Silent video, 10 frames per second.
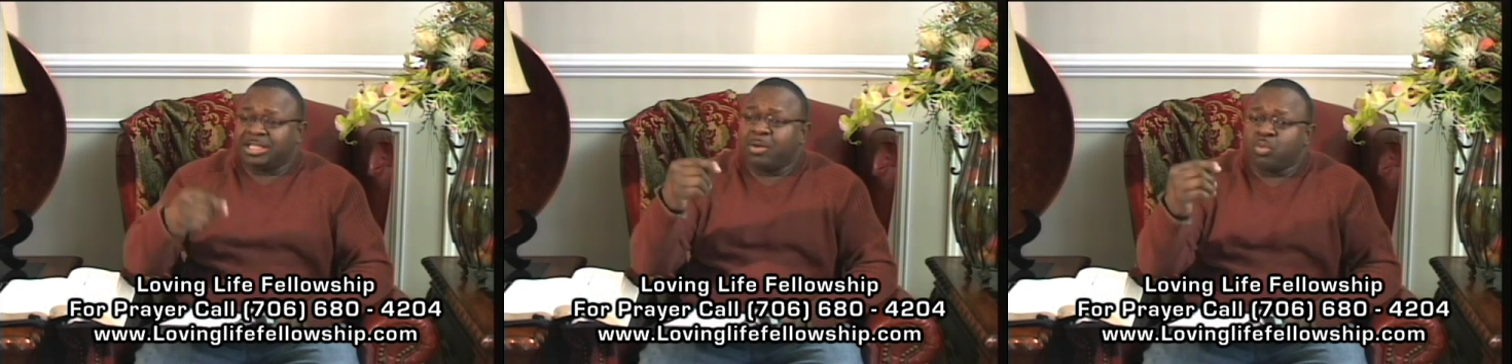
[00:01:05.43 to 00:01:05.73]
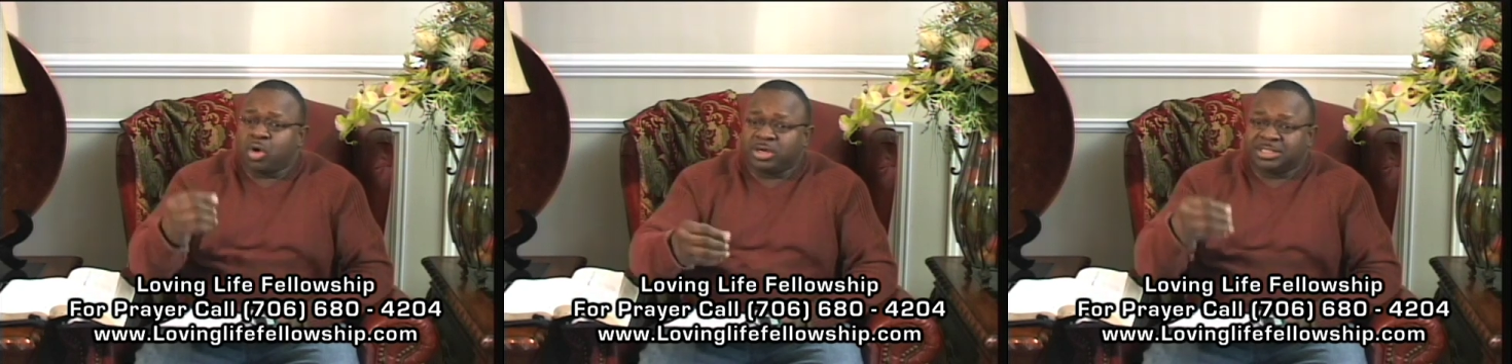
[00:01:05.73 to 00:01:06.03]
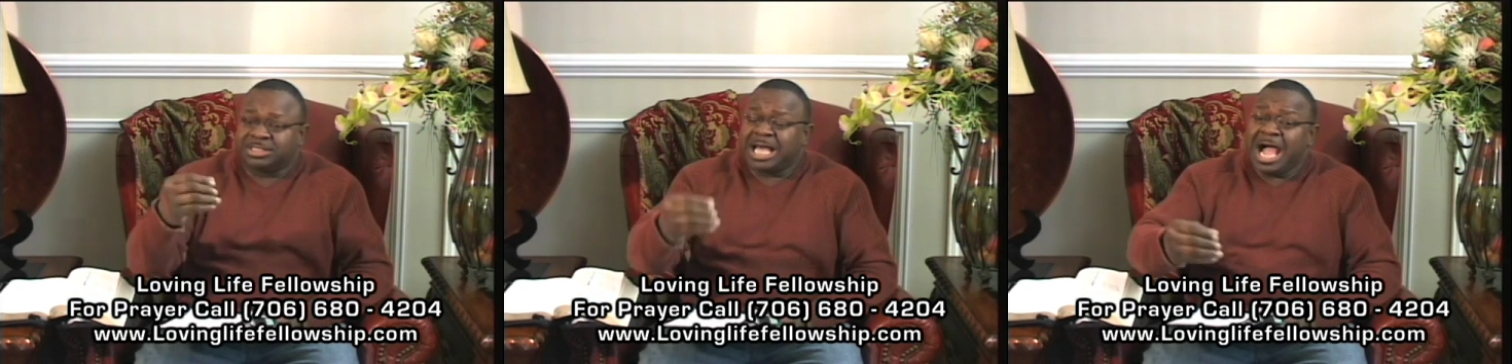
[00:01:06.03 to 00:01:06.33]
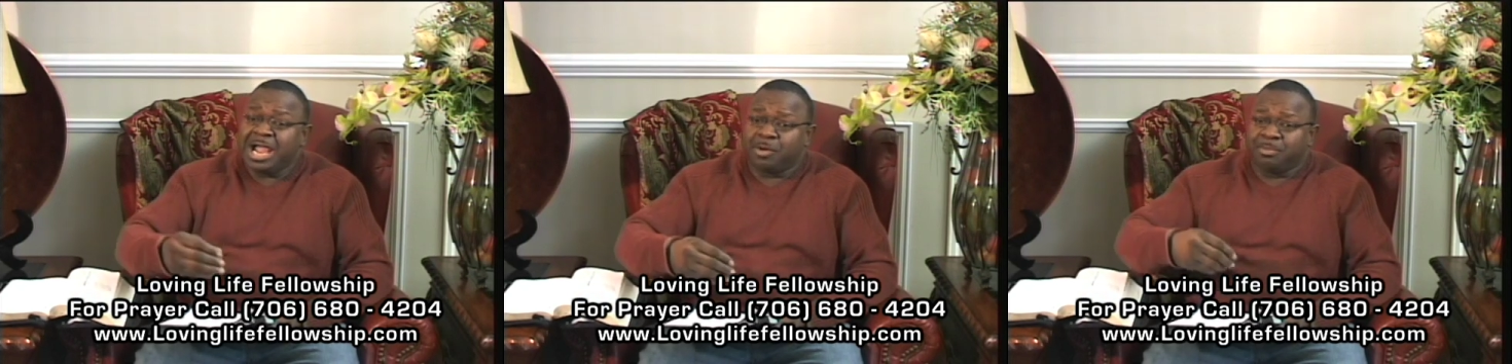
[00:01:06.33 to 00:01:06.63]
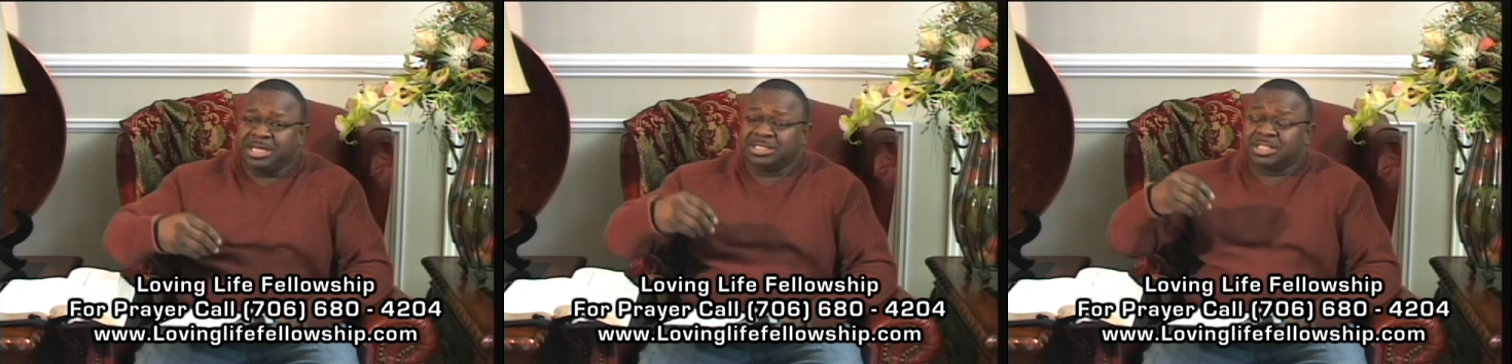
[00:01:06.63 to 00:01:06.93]
That word desire
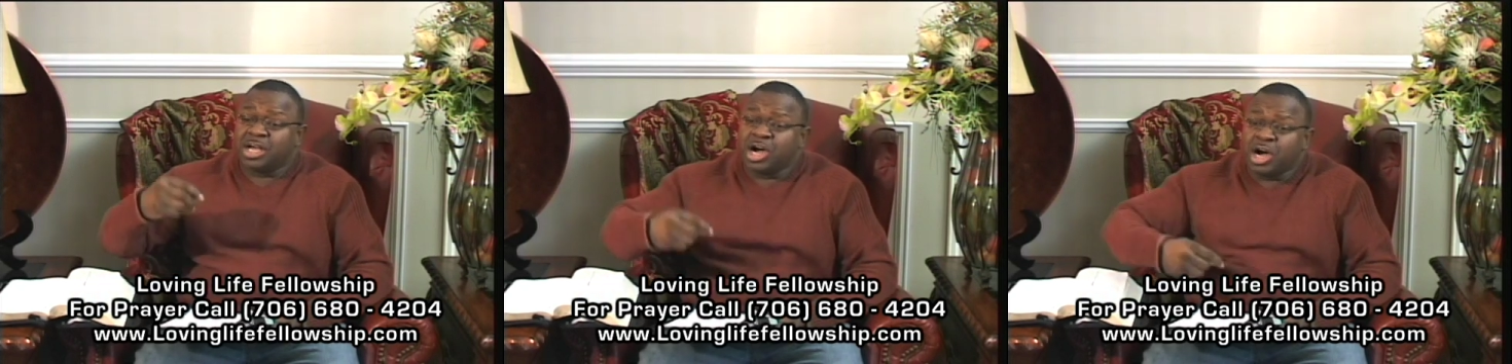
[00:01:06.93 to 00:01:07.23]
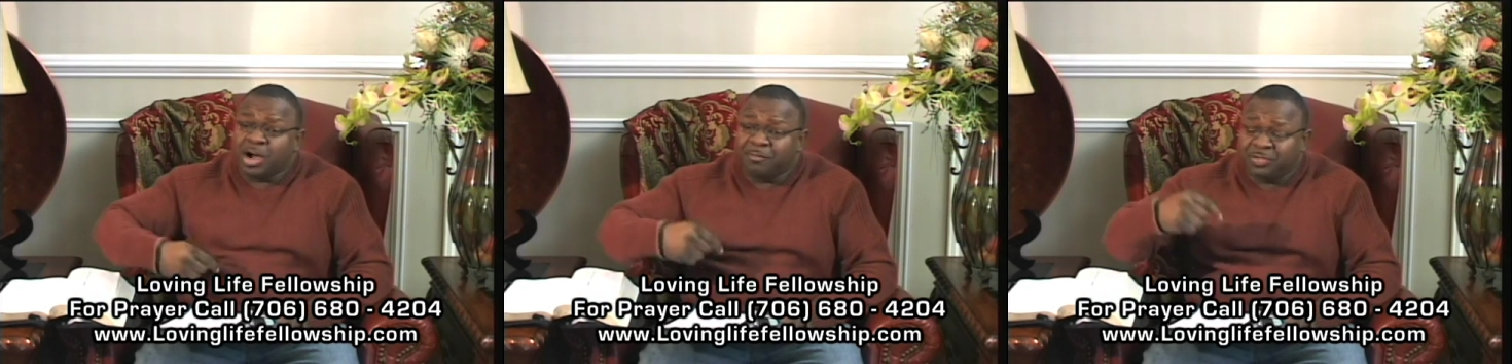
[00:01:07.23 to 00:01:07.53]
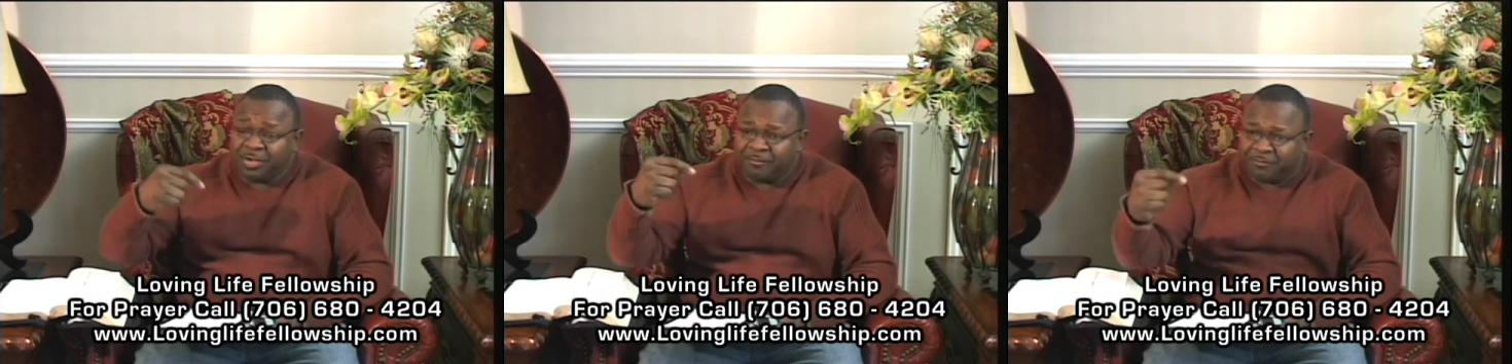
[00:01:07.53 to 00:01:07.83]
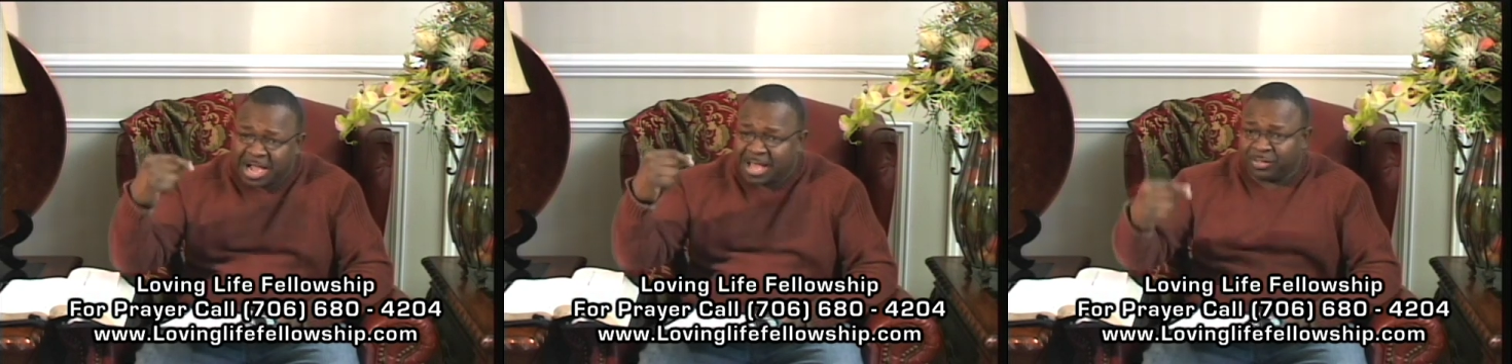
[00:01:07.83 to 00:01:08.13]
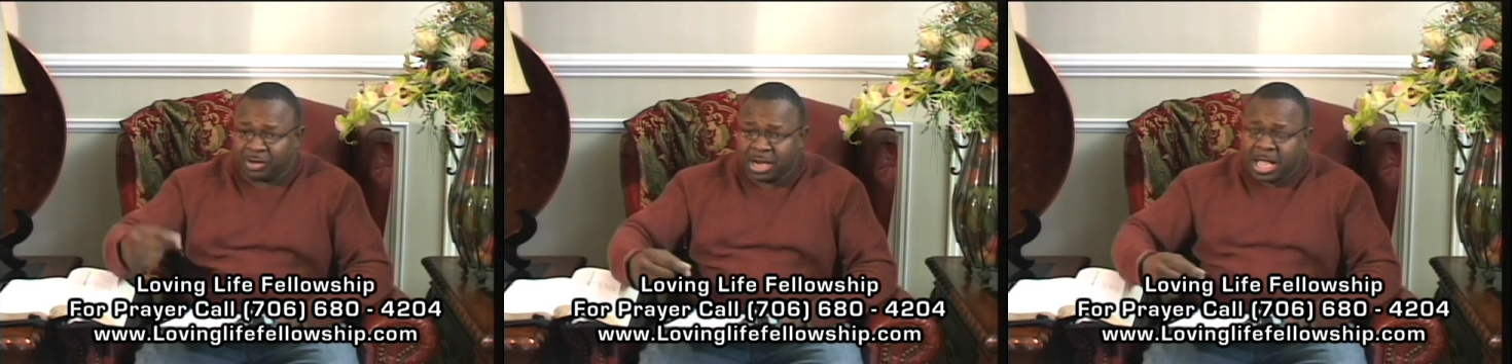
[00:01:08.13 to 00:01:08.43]
means of the
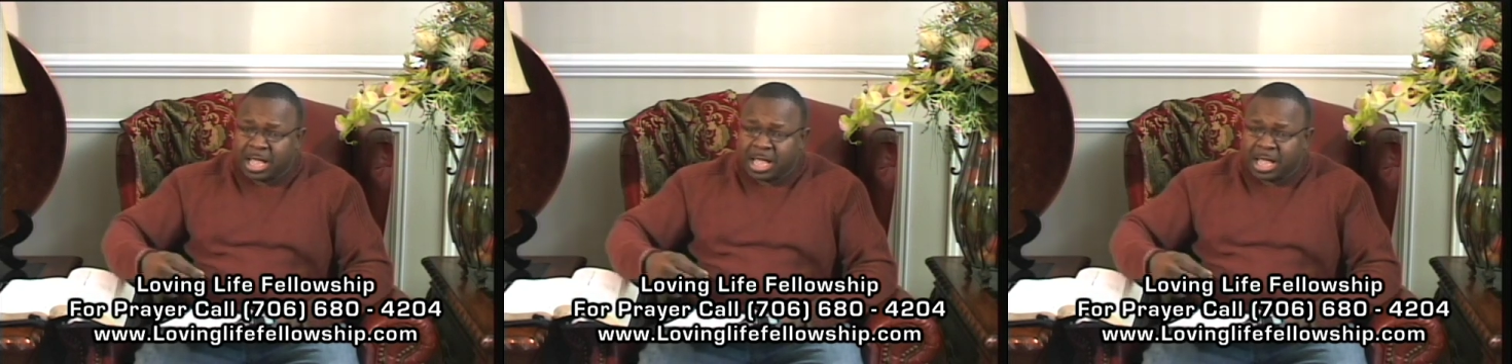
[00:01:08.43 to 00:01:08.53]
Father.